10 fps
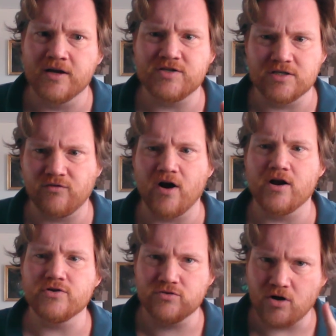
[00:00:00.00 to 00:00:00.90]
a
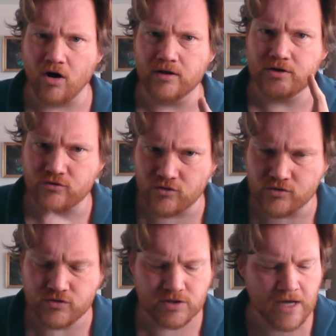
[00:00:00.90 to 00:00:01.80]
ceasefire. You should call it a
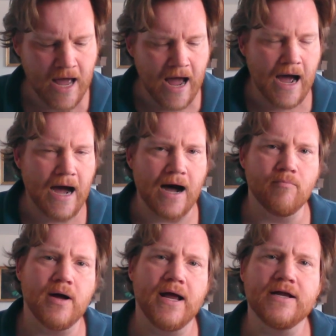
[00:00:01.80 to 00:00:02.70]
truce.
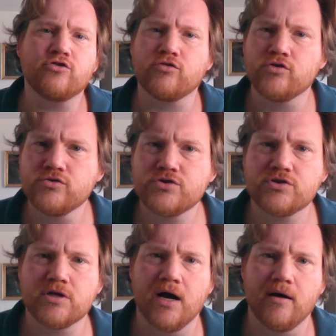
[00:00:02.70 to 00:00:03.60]
A
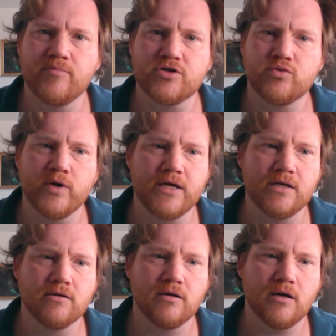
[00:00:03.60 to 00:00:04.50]
truce
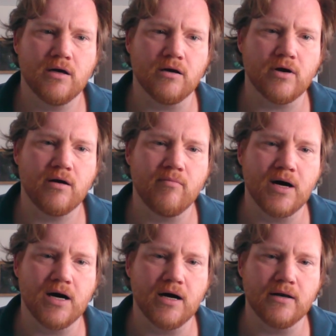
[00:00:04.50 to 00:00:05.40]
between,
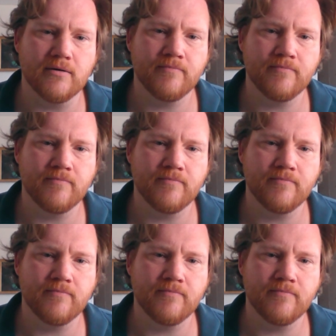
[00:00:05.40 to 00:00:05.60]
come on.